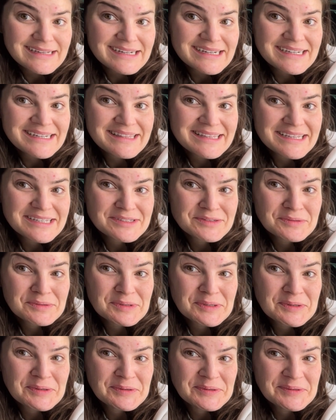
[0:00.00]
I think it's
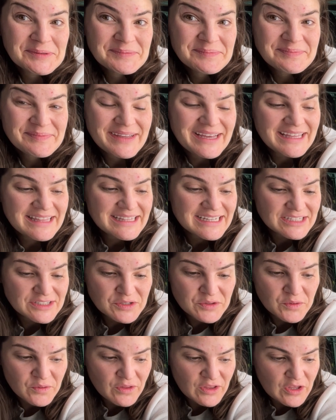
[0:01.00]
really cool. I think it's
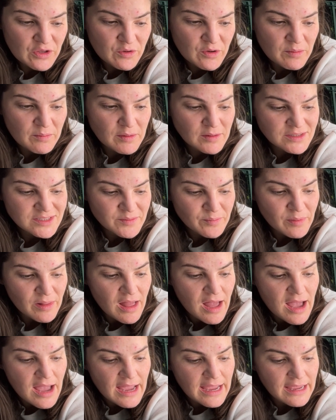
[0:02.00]
cool that you can
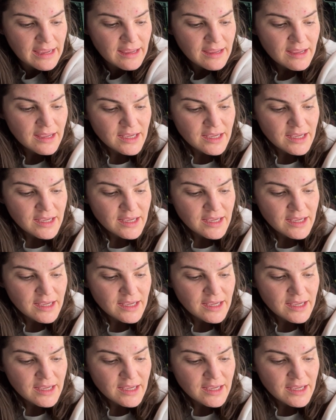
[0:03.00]
multiply